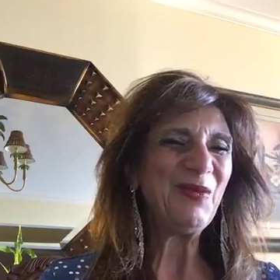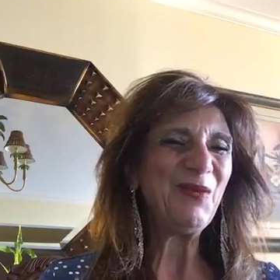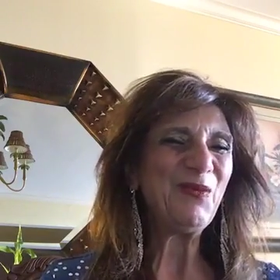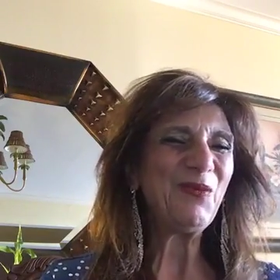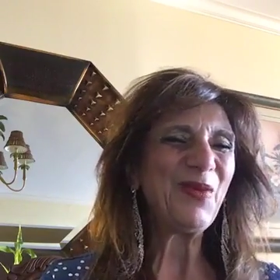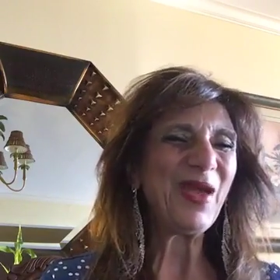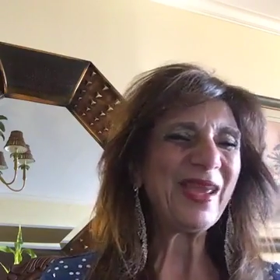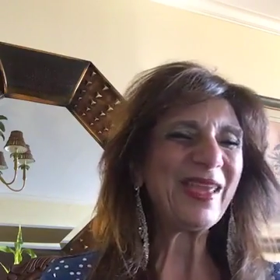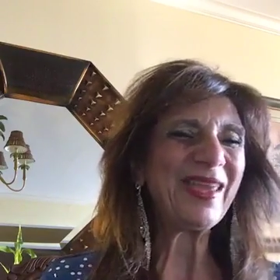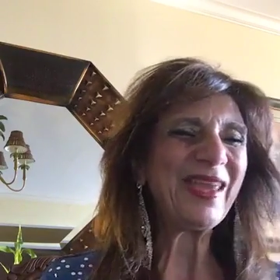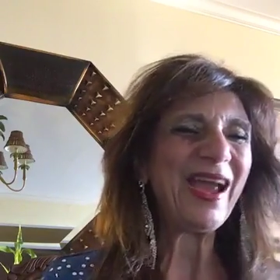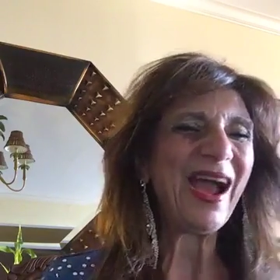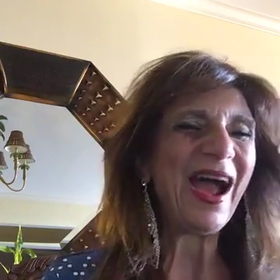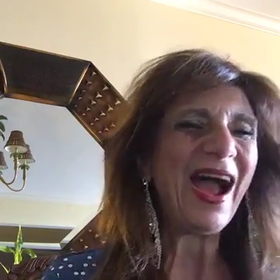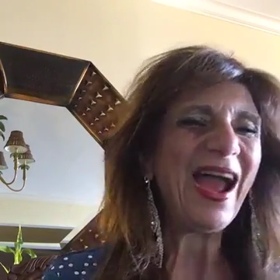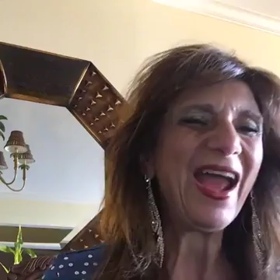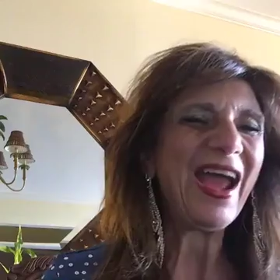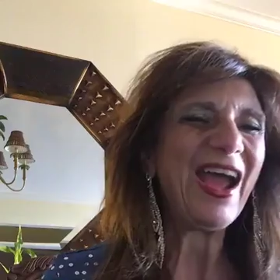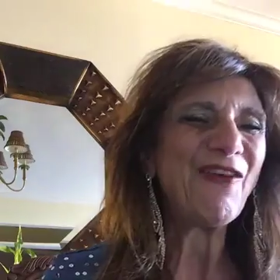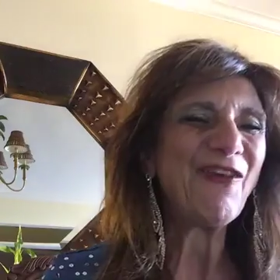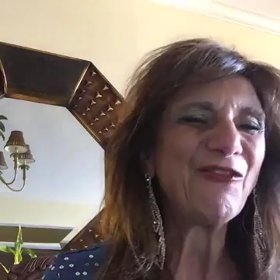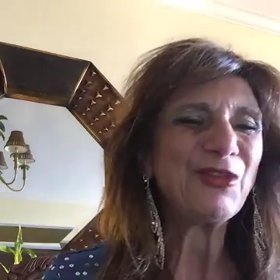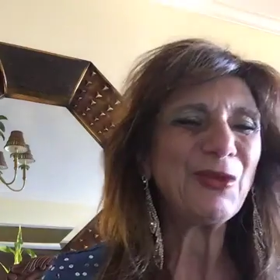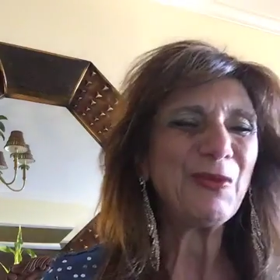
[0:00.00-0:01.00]
Becky, I
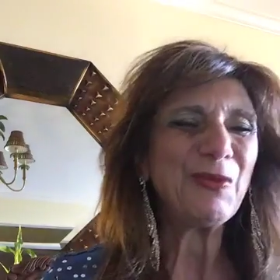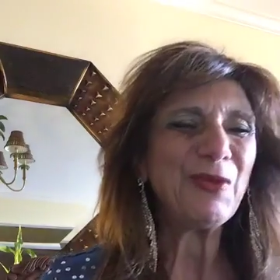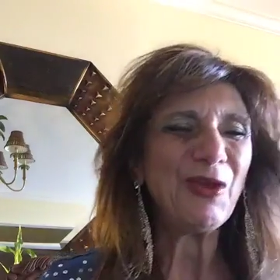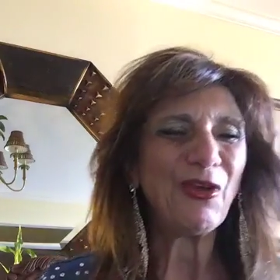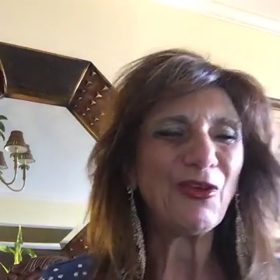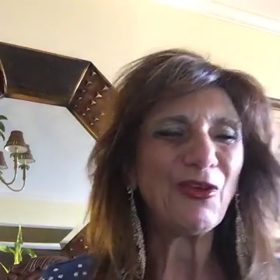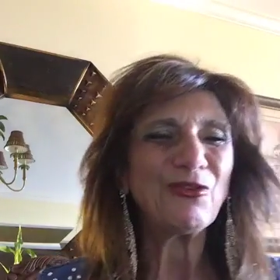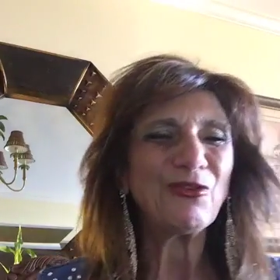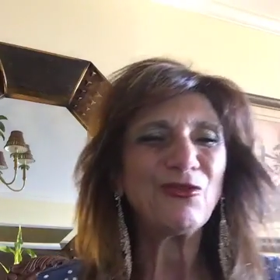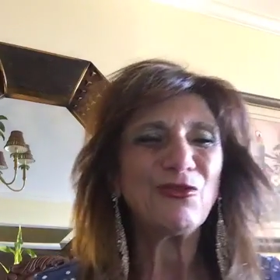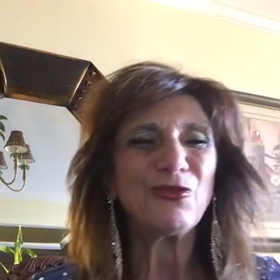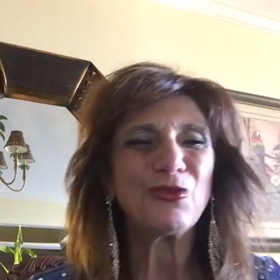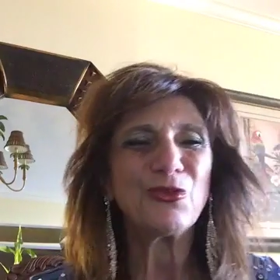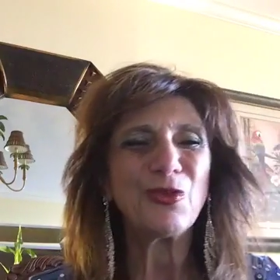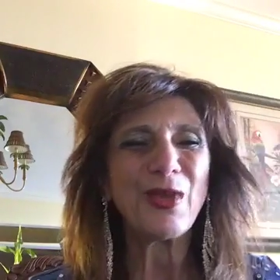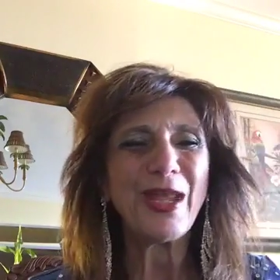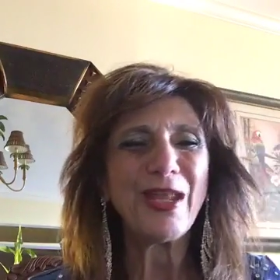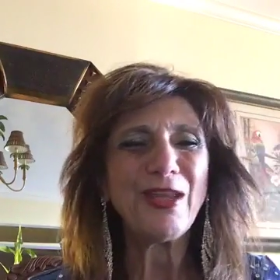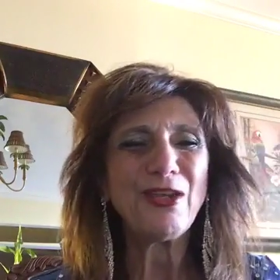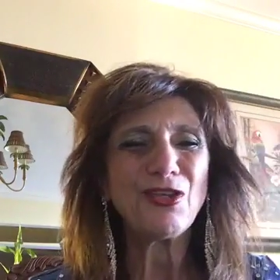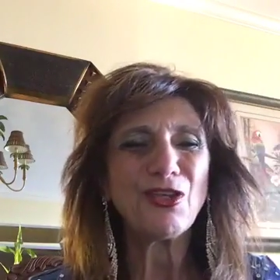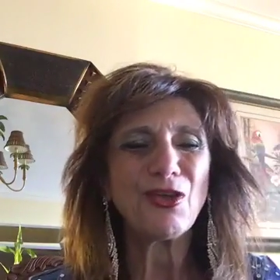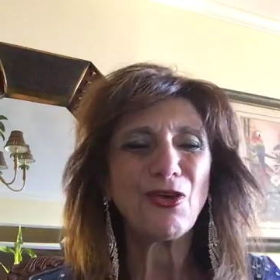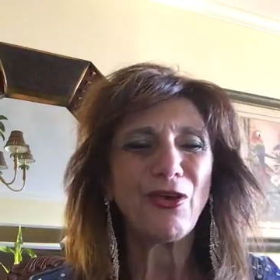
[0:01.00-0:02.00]
have to be on
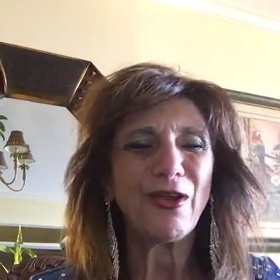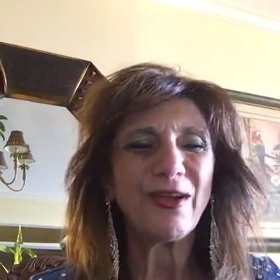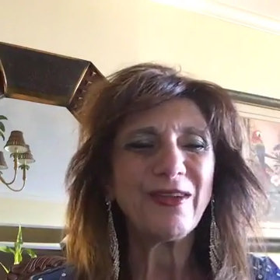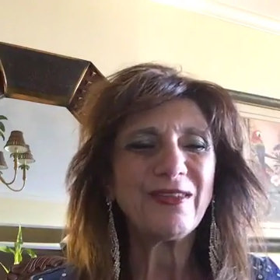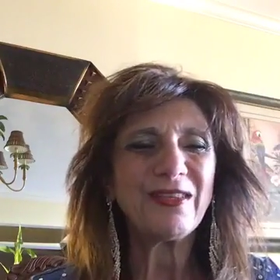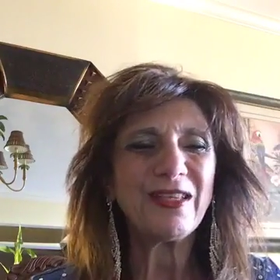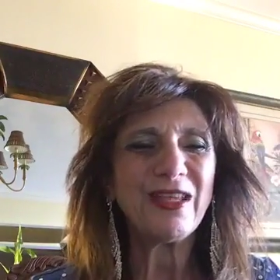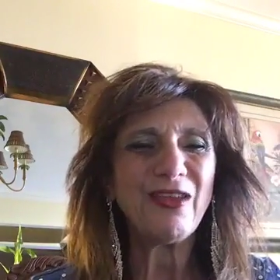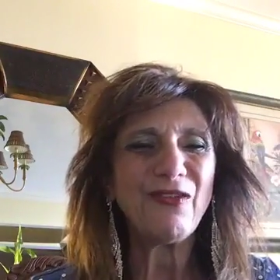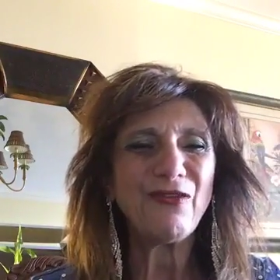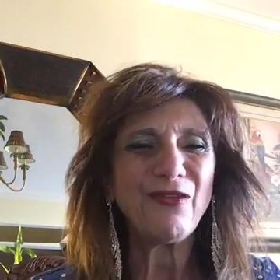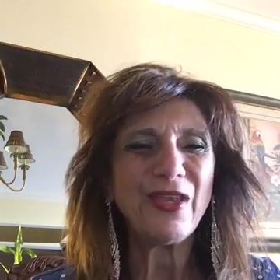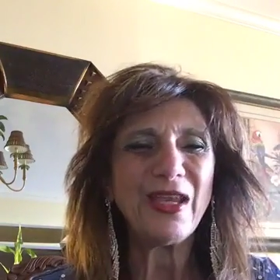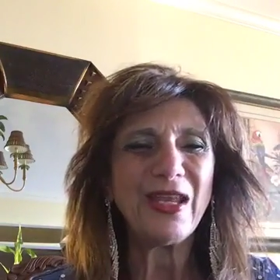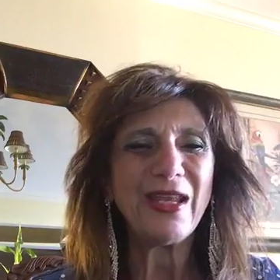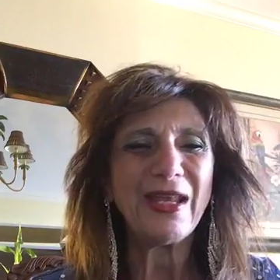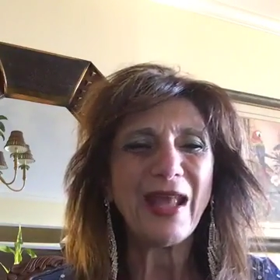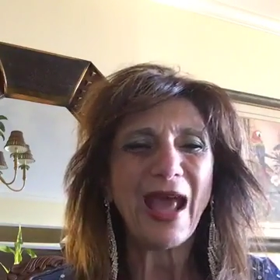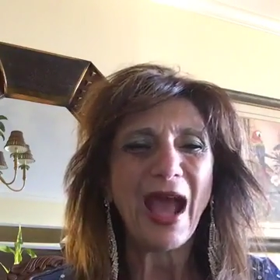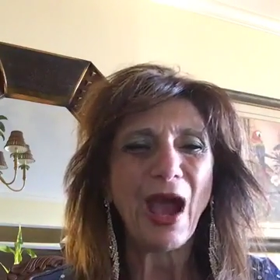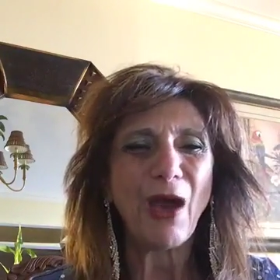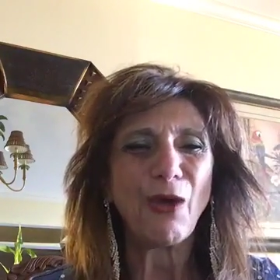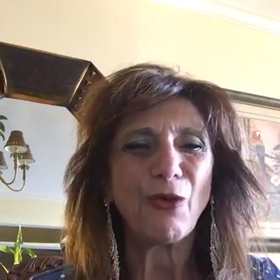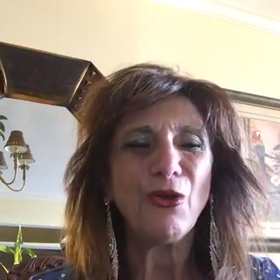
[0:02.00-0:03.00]
radio and TV
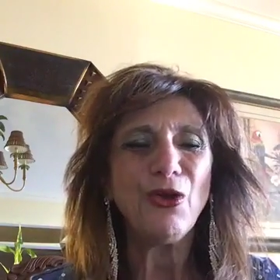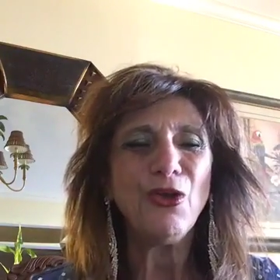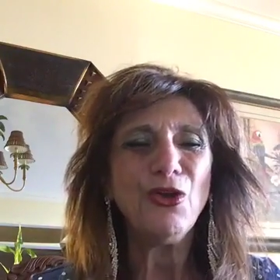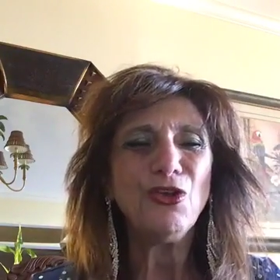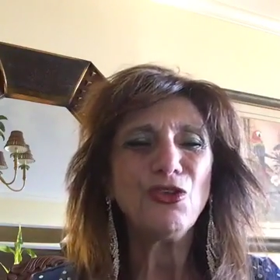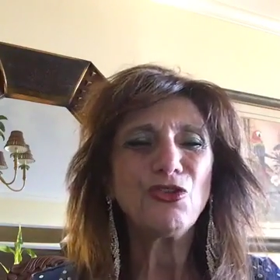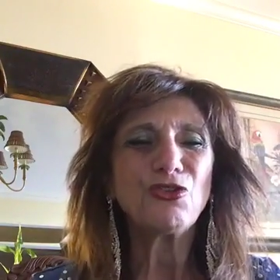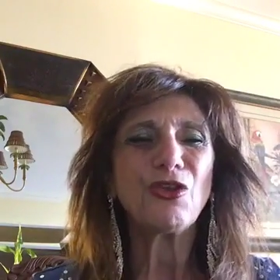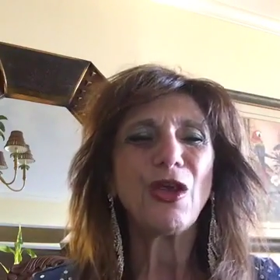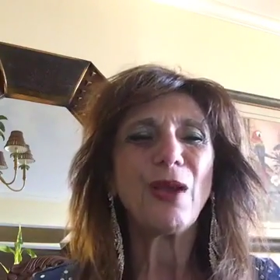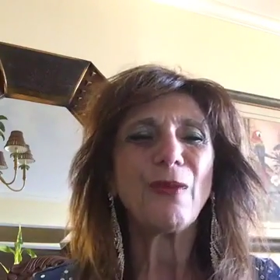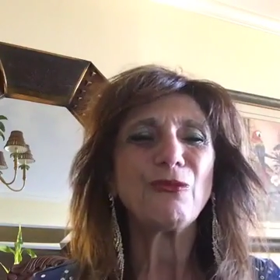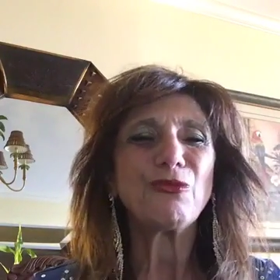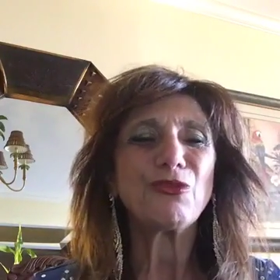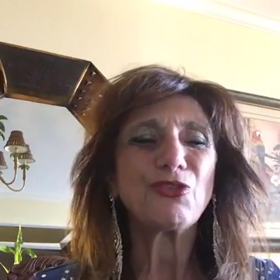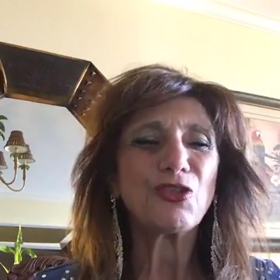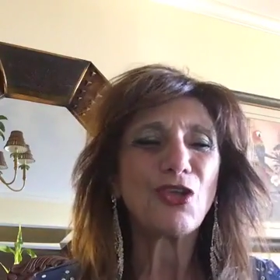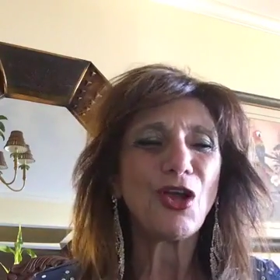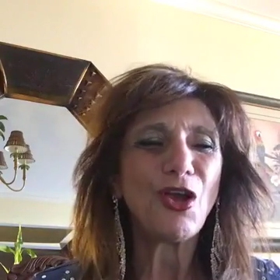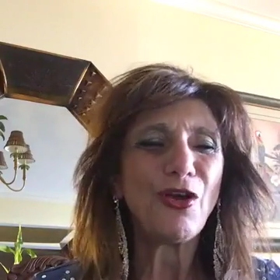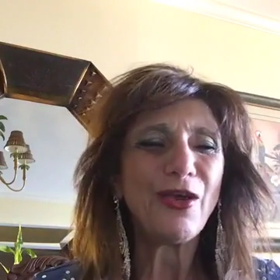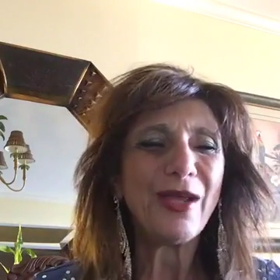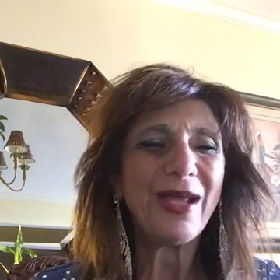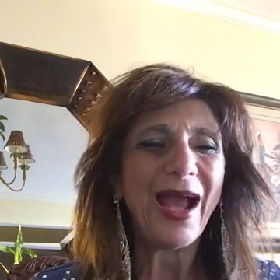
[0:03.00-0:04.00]
now, so I'm
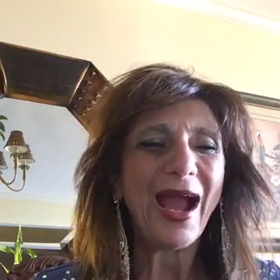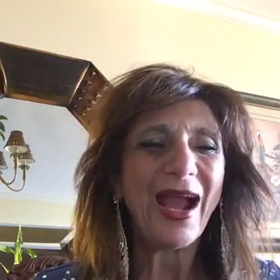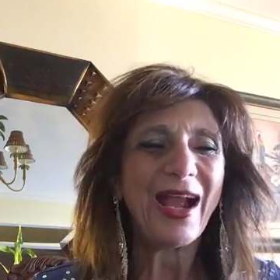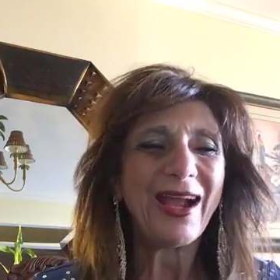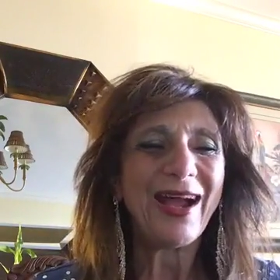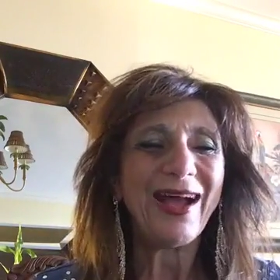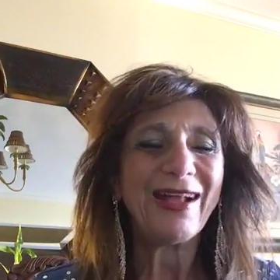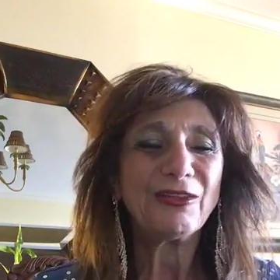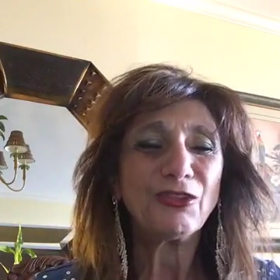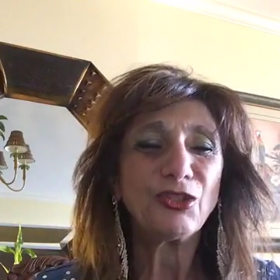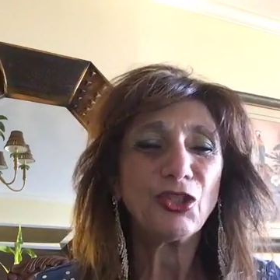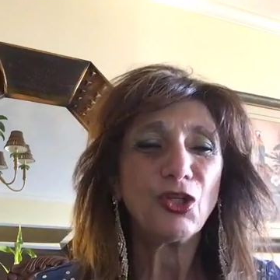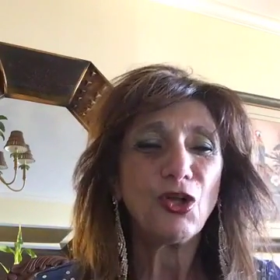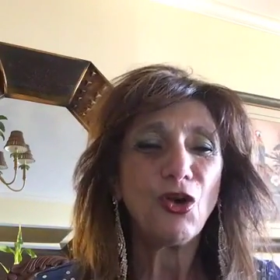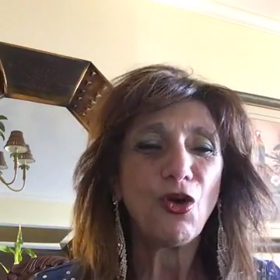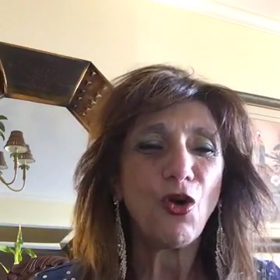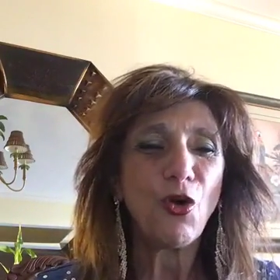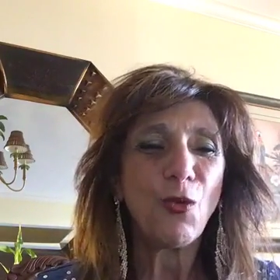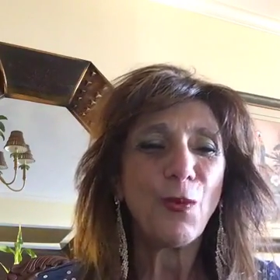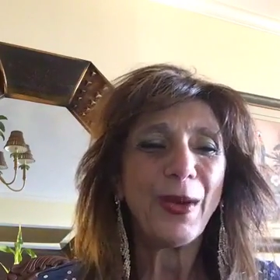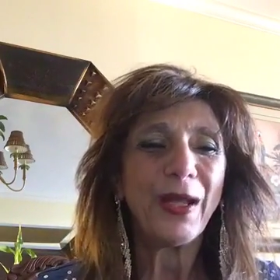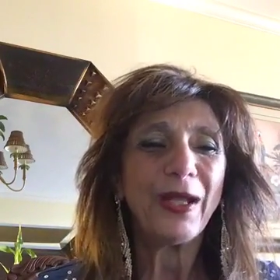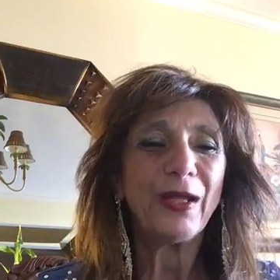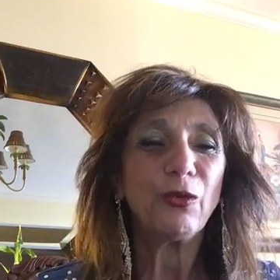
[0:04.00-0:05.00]
sorry I got to
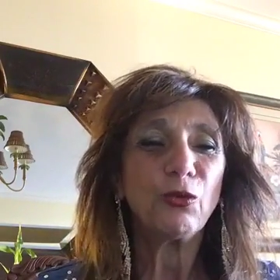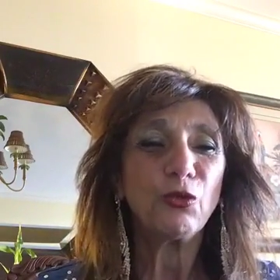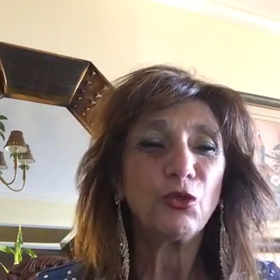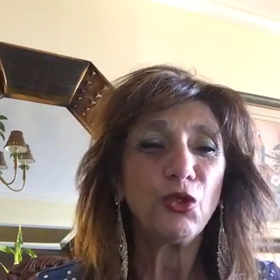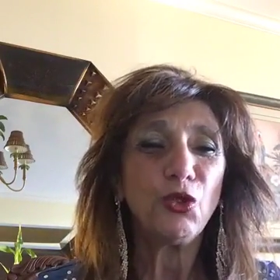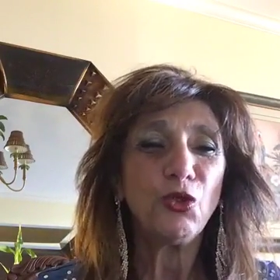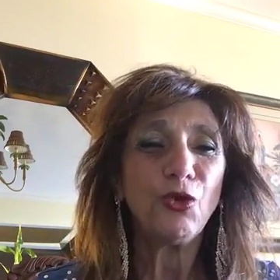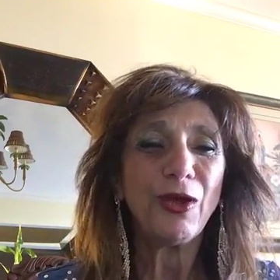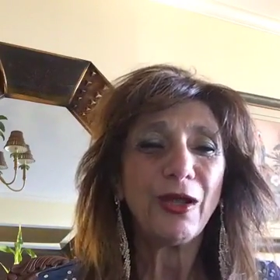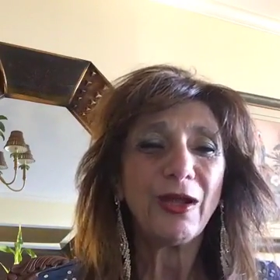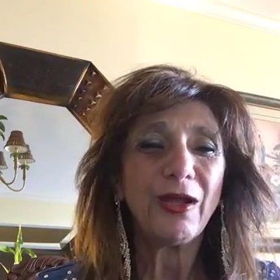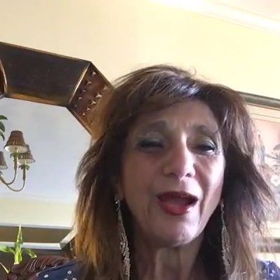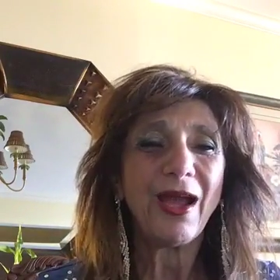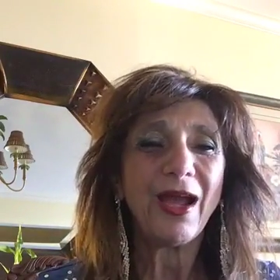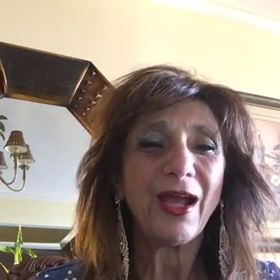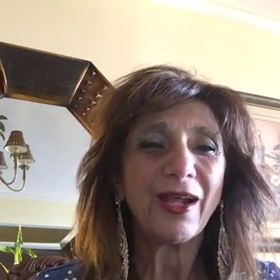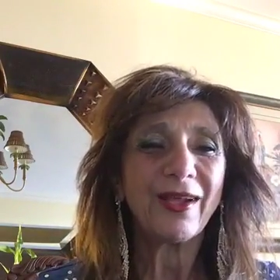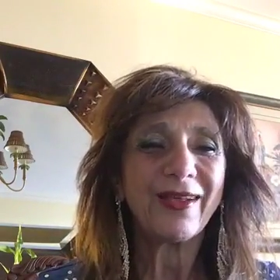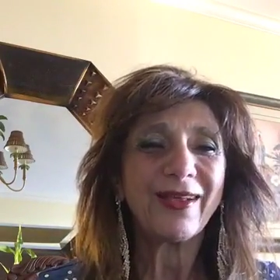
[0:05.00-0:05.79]
go, but you and I are